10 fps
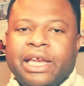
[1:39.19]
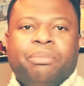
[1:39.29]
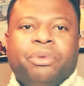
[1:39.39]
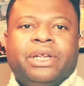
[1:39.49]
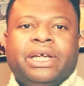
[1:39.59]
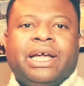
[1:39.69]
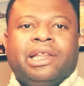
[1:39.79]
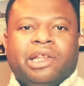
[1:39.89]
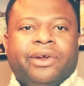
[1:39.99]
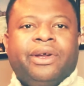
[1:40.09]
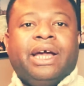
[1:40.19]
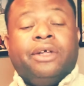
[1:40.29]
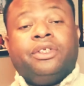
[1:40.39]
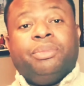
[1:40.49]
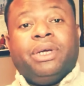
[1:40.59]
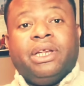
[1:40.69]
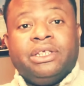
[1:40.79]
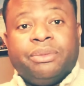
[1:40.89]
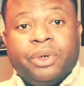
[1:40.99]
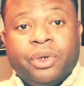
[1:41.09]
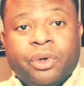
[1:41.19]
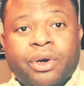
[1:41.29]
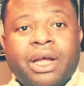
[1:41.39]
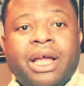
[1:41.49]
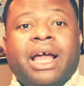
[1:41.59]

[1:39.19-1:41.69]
anybody can learn how to be an entrepreneur,